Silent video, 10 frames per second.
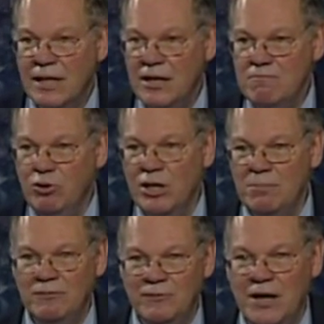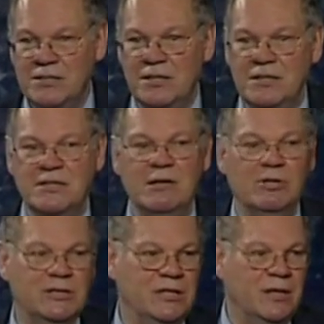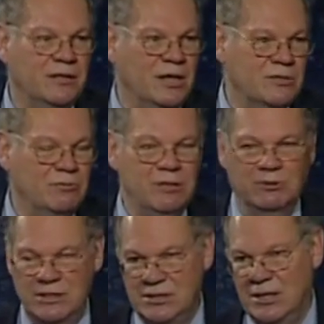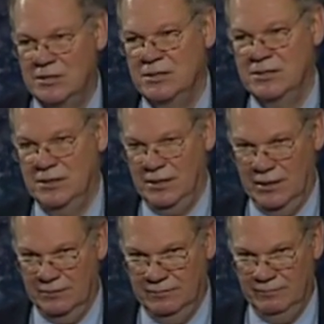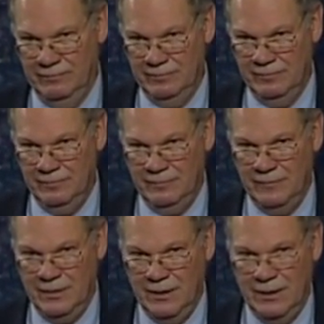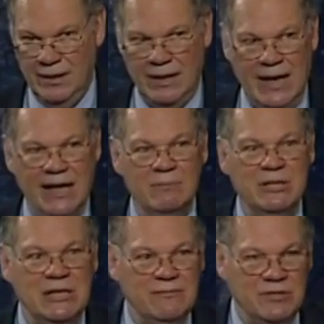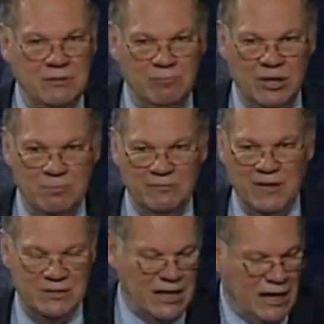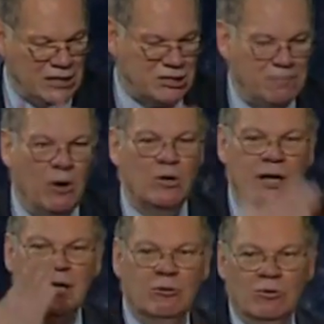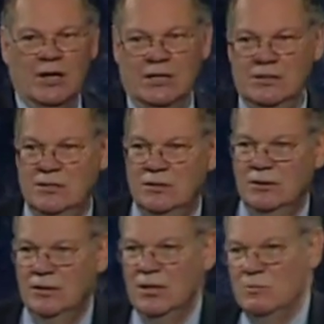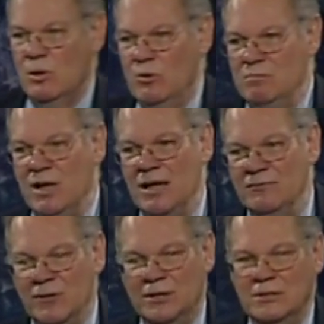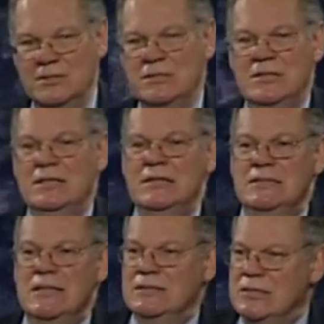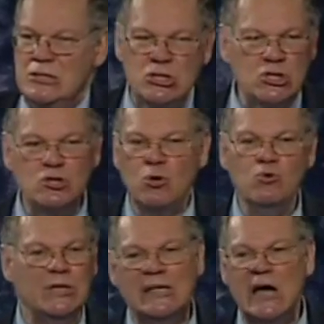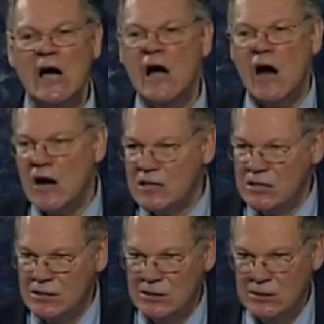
They didn't put up a fuss. They didn't say, we'll get together next week, we'll discuss this again. Adam and Eve didn't put up a fuss. He spoke, and it was. But when man fell into sin, he's got this stony heart.